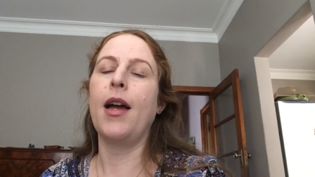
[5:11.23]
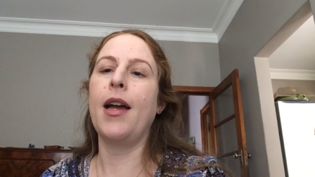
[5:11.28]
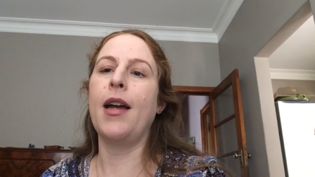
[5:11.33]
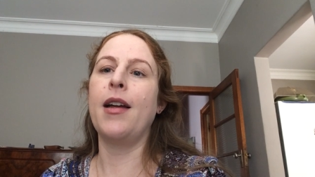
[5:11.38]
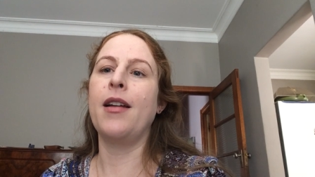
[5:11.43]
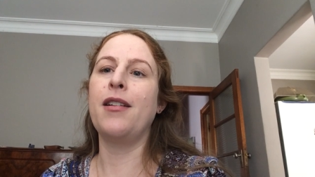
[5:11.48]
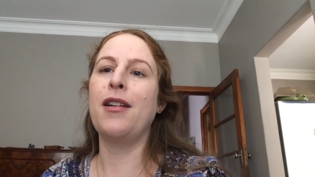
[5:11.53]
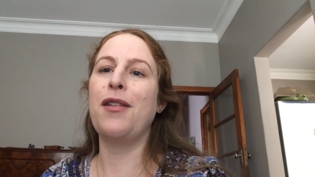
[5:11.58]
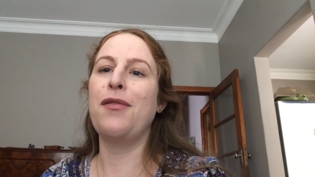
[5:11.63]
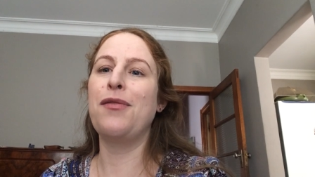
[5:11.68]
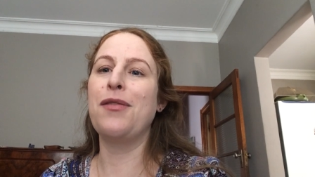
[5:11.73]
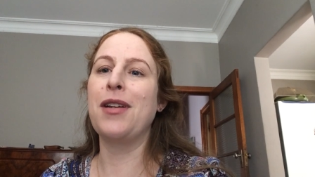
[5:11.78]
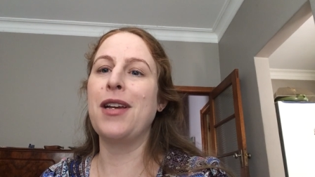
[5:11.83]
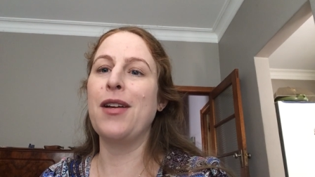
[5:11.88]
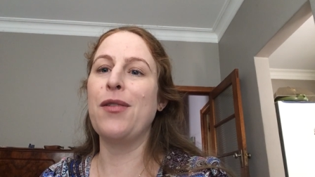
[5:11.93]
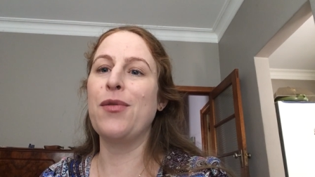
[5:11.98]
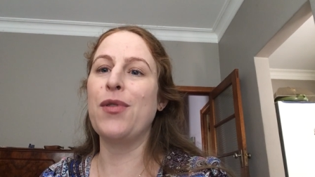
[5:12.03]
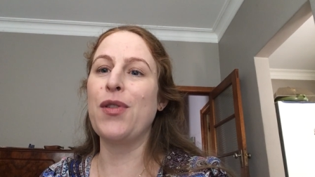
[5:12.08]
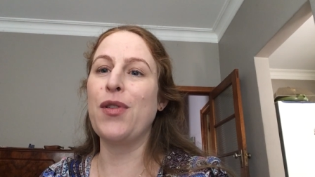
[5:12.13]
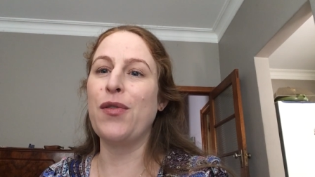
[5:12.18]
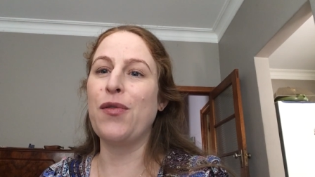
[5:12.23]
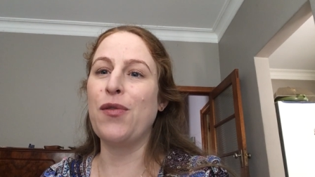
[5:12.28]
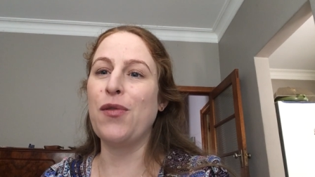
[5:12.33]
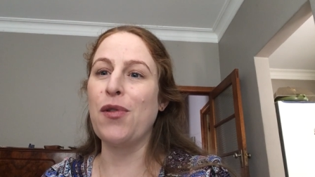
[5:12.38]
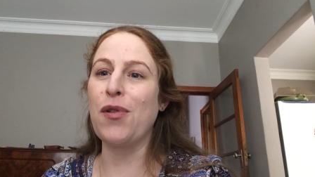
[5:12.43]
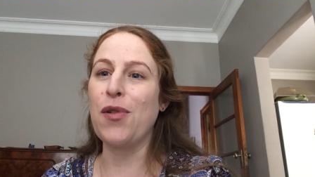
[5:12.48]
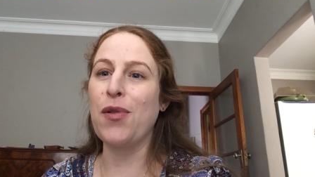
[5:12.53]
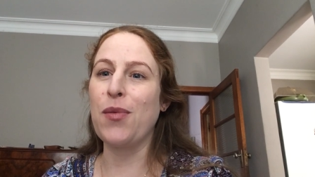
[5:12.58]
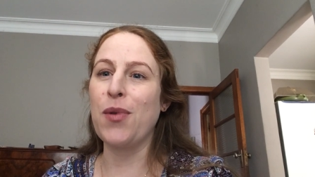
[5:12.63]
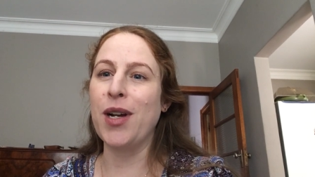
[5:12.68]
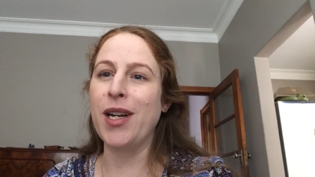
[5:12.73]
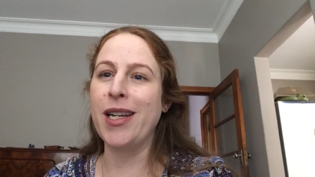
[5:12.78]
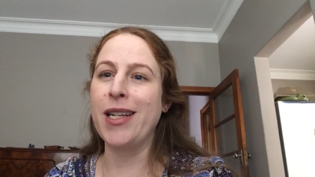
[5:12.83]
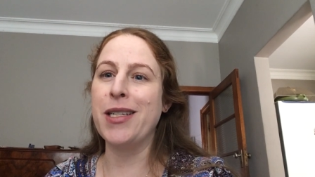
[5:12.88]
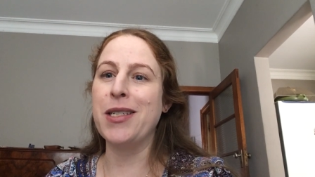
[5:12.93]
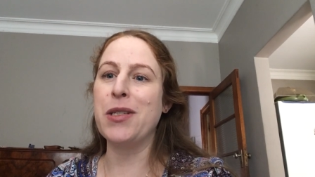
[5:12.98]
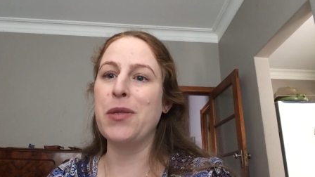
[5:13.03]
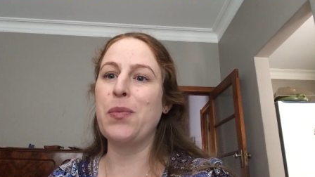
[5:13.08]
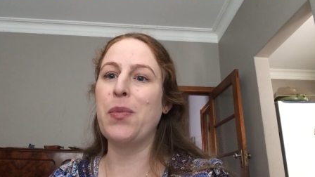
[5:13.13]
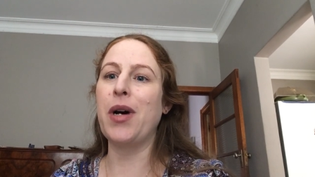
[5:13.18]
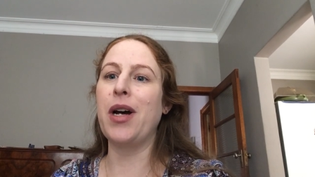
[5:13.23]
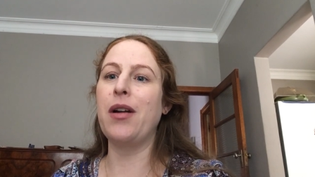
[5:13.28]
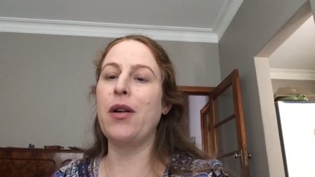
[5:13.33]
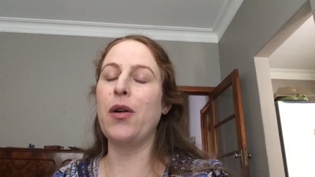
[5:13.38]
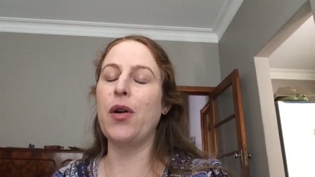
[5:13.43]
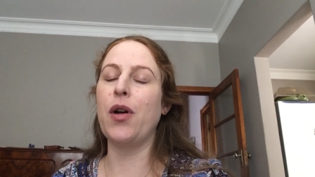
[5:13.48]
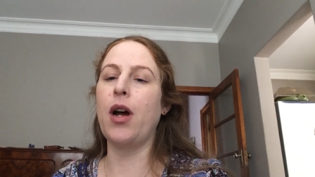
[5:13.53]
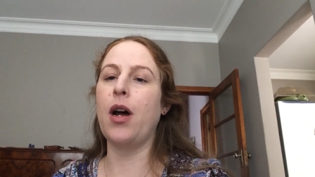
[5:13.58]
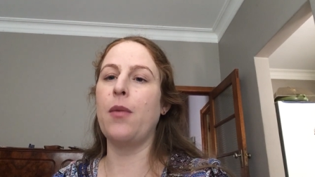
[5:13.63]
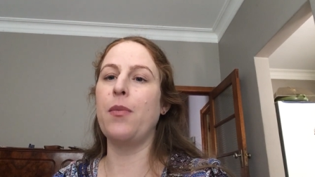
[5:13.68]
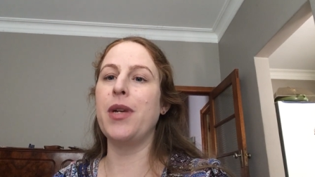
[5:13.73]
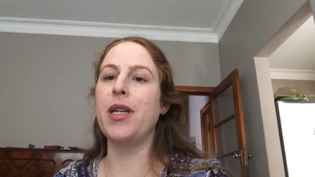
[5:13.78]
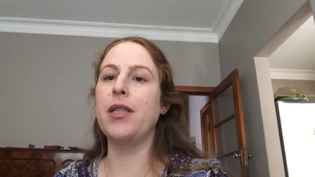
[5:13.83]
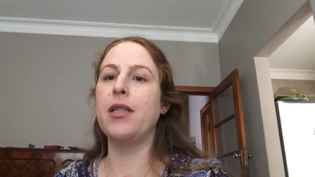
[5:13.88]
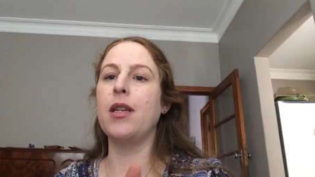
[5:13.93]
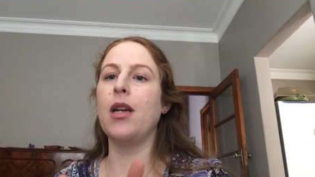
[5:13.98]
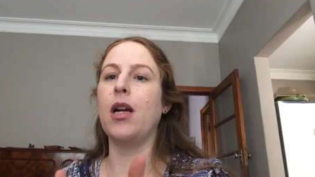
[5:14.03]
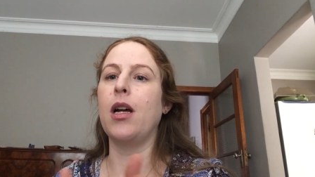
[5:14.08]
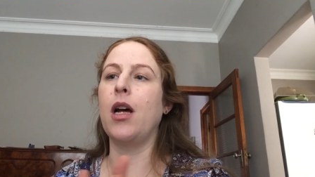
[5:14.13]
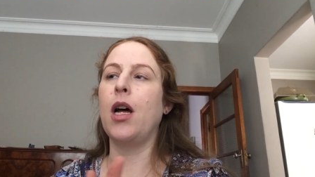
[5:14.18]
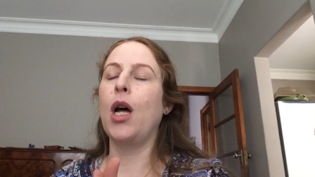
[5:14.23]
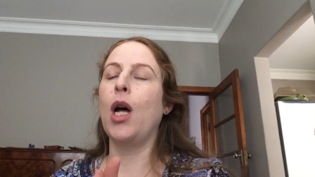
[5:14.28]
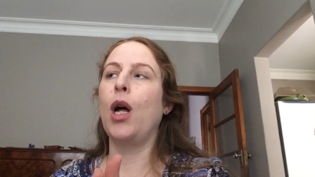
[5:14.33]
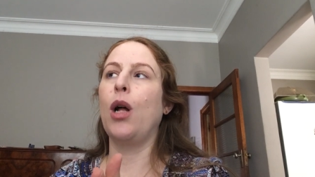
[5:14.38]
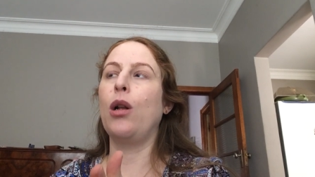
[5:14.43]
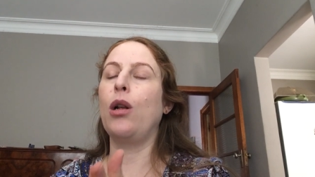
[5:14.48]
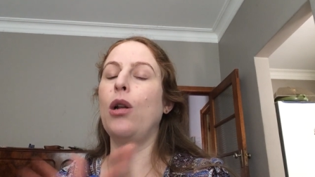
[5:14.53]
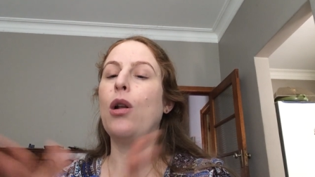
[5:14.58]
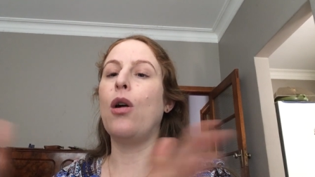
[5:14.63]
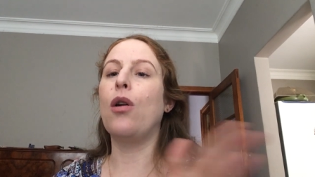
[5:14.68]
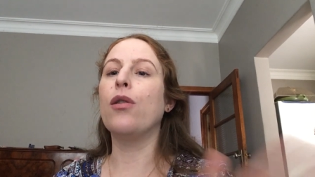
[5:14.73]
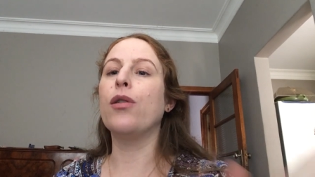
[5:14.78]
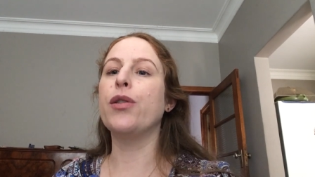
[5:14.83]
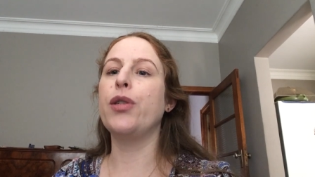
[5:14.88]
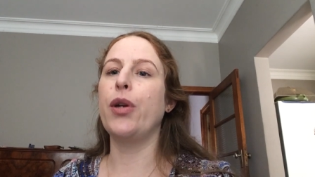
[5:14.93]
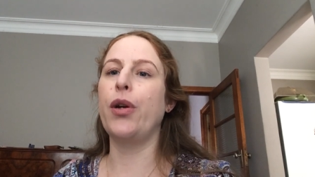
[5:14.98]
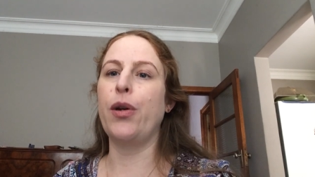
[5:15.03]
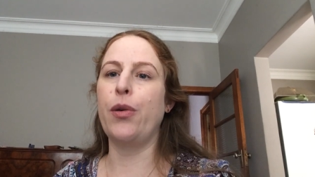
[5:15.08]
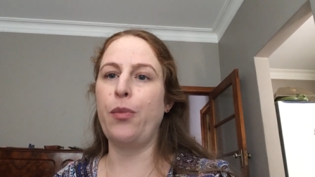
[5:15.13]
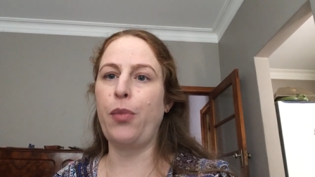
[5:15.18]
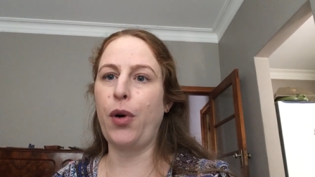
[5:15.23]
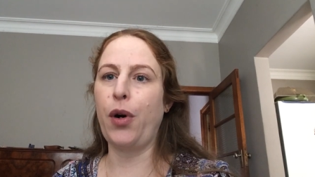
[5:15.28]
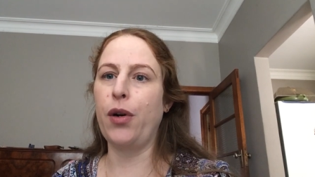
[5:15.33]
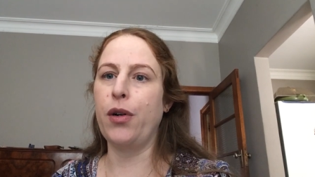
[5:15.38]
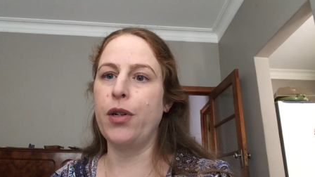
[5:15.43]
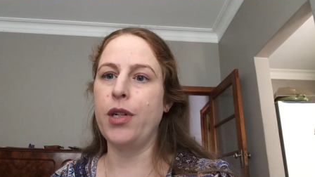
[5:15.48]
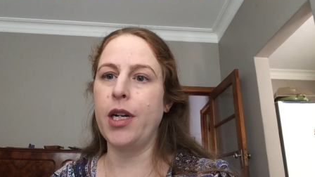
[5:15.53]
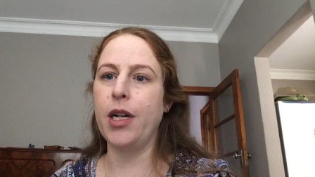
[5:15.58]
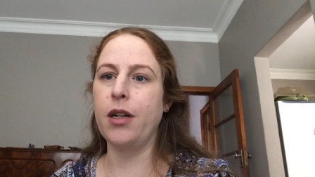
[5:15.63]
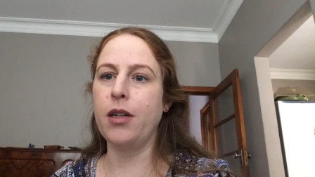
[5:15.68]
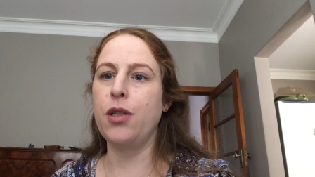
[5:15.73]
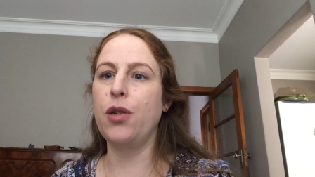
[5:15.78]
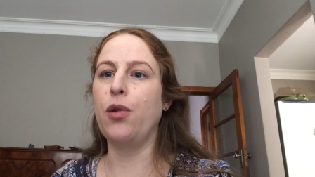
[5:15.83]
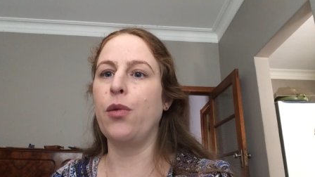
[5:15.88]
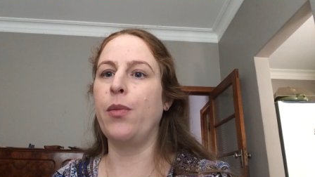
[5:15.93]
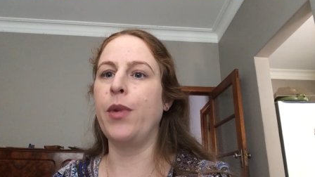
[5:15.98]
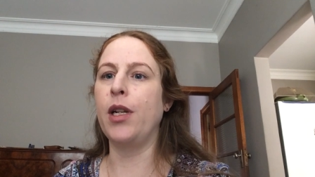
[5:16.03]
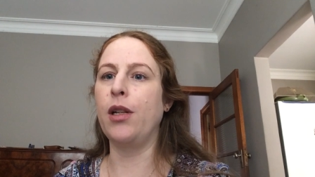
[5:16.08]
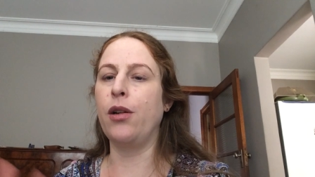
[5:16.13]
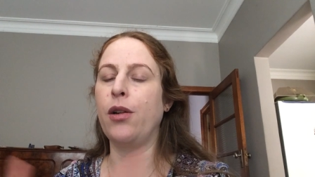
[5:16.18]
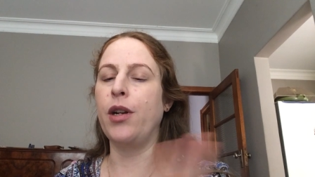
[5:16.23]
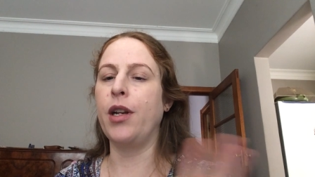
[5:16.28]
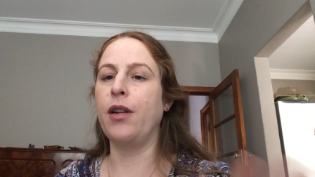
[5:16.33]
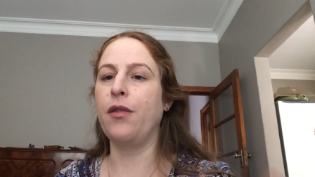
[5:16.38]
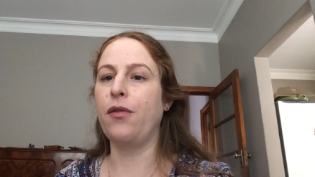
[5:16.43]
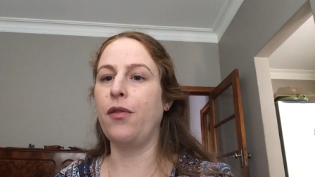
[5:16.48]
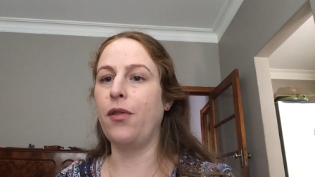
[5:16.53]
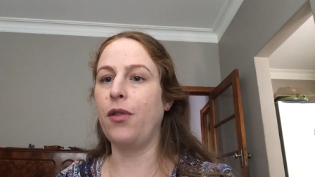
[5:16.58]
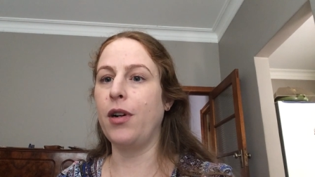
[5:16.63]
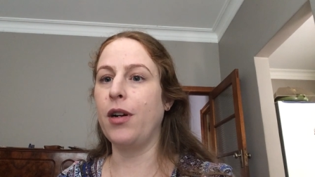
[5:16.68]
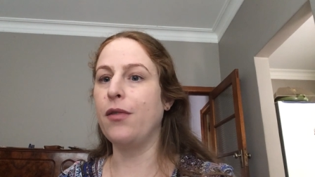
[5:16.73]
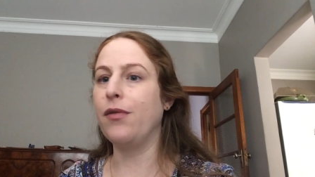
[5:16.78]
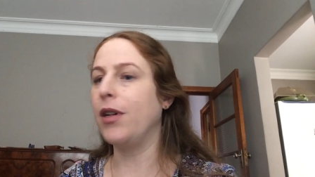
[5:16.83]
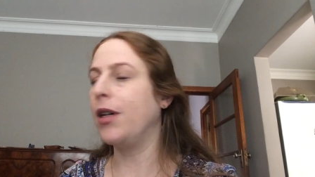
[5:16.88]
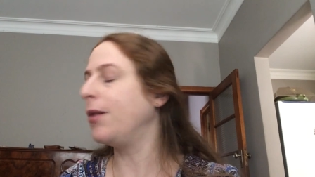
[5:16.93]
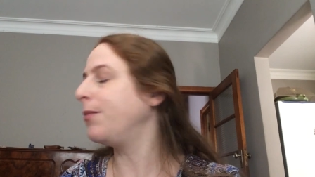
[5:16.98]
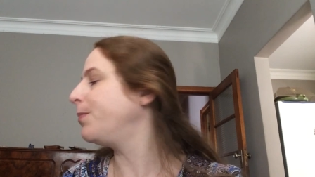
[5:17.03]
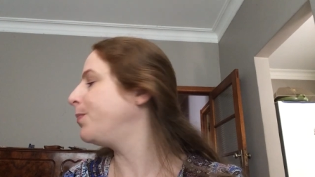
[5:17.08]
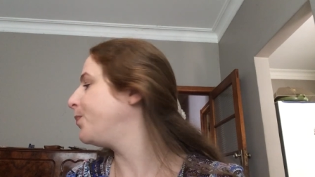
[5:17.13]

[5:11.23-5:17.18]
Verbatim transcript: and I forget what the fourth one is, but um, it's a long term project. You'll be learning forever.